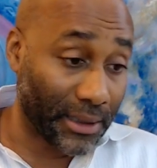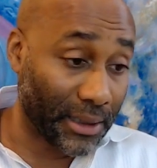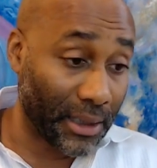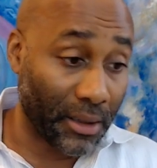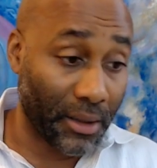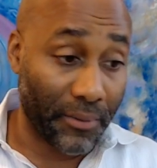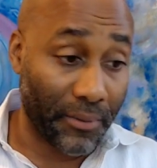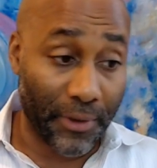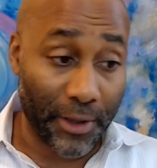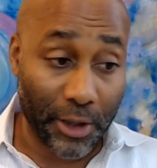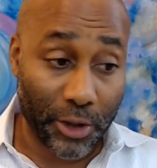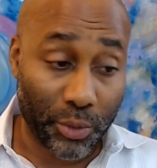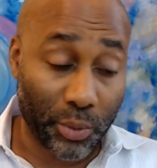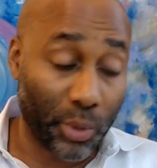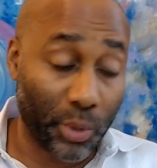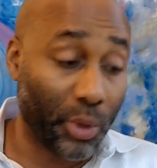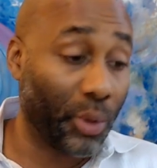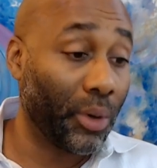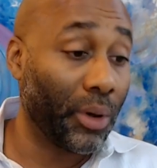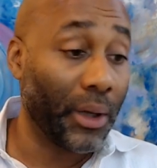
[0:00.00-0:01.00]

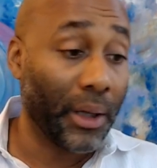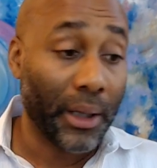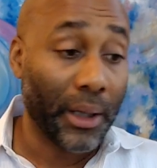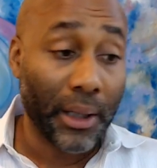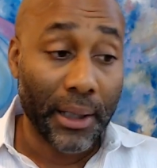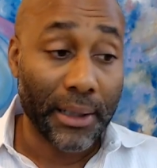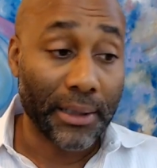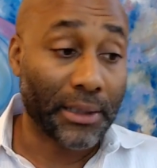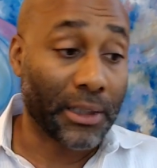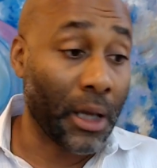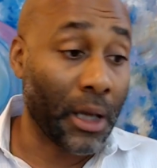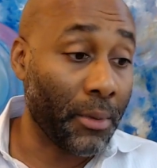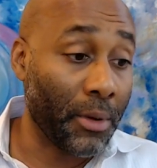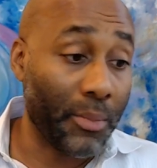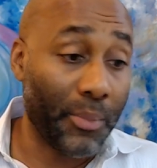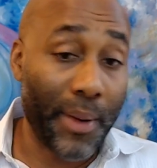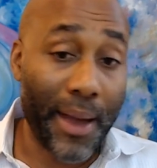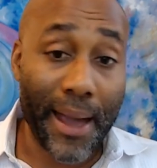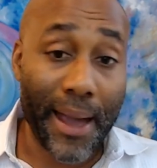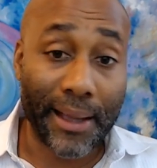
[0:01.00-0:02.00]
individual is coming
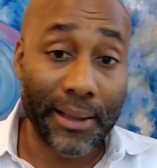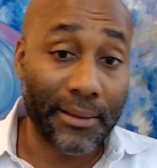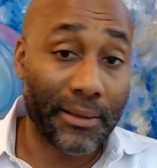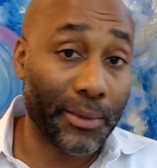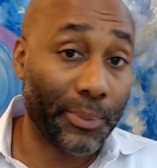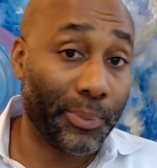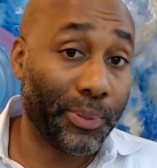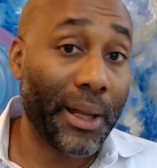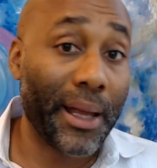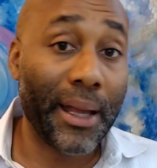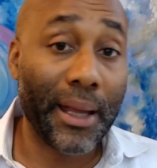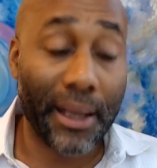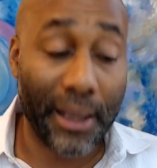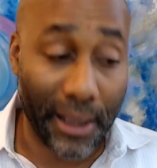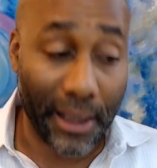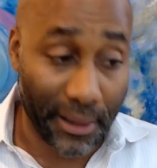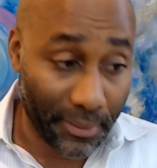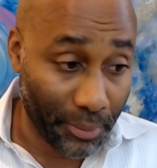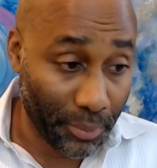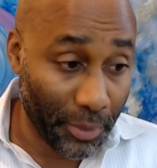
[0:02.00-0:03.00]
back into play
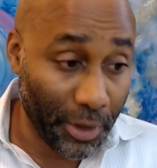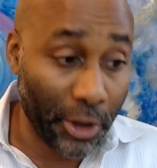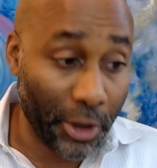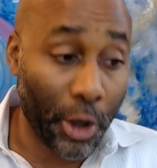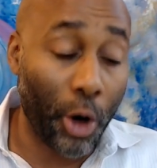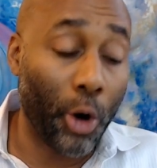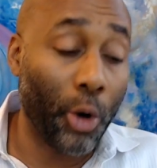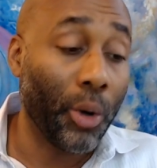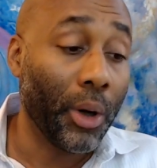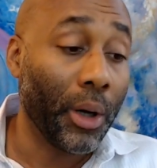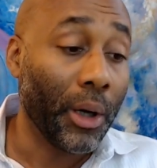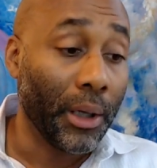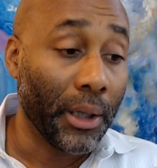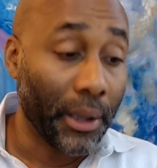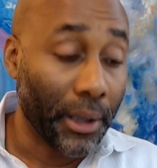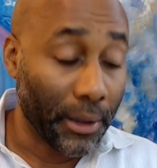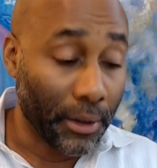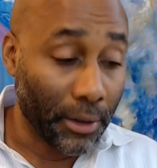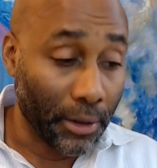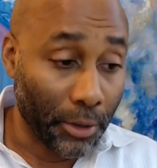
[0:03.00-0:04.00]
again. You know,
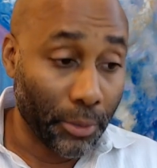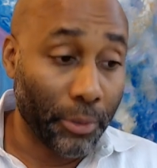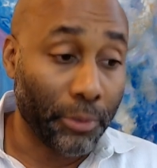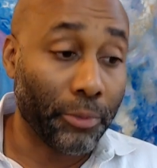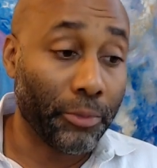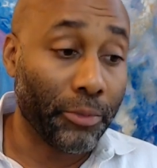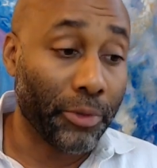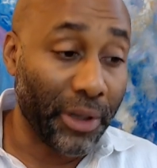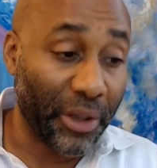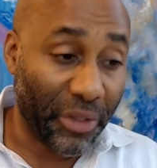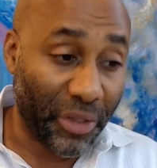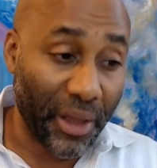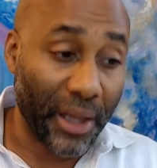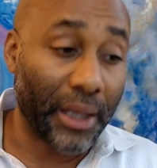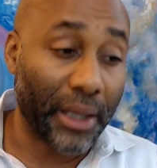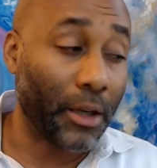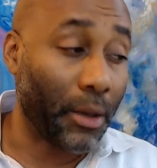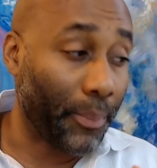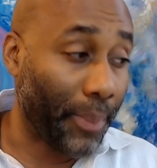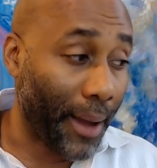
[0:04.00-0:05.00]

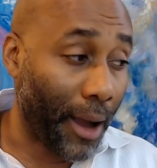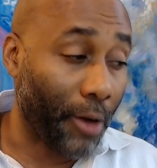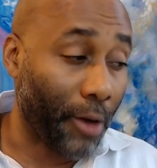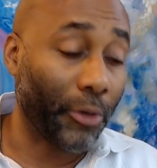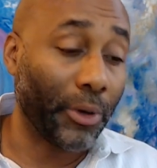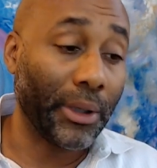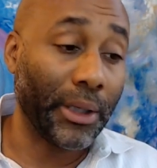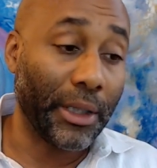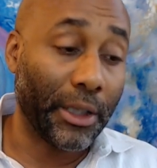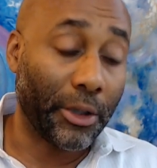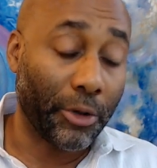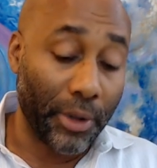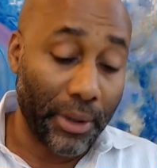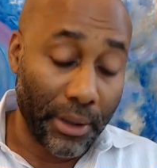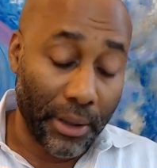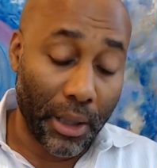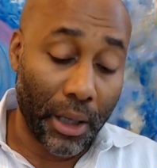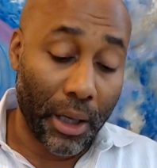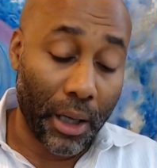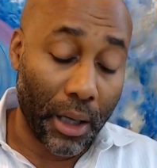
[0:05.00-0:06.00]
rethinking about really cre
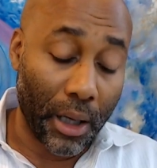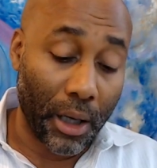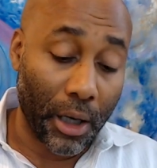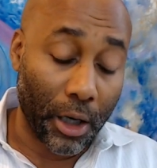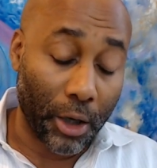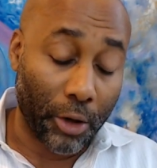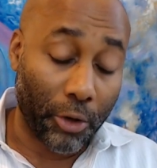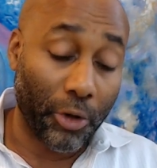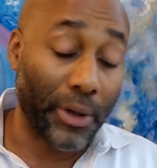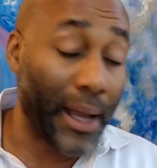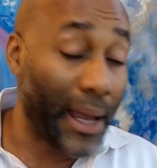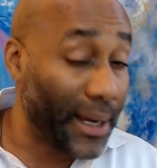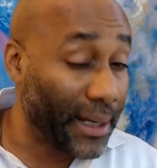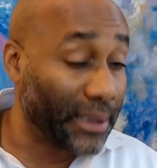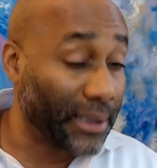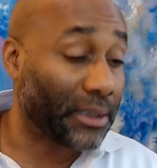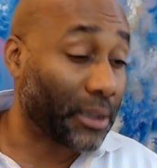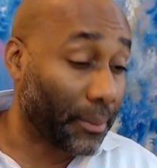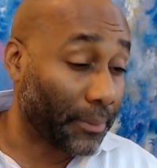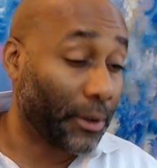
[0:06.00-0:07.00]
uh, uh, uh creating
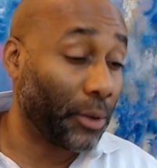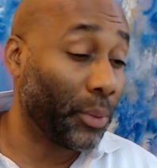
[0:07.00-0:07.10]
something